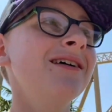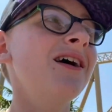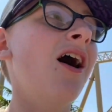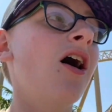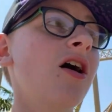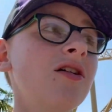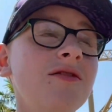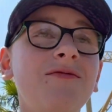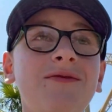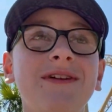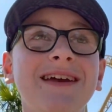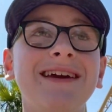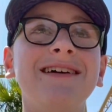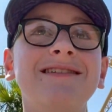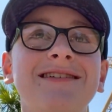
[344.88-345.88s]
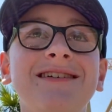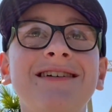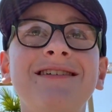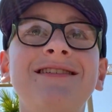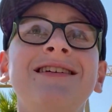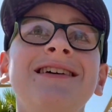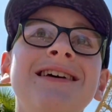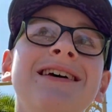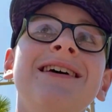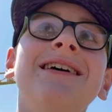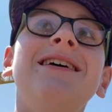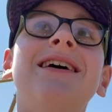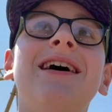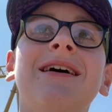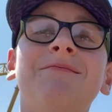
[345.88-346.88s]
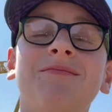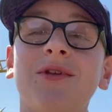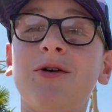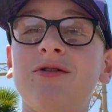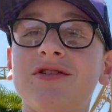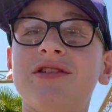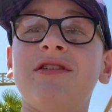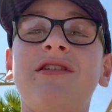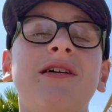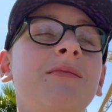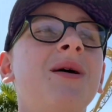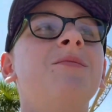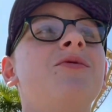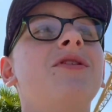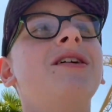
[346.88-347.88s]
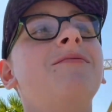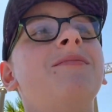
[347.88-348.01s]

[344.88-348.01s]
Hopefully it's good. Also, I remember it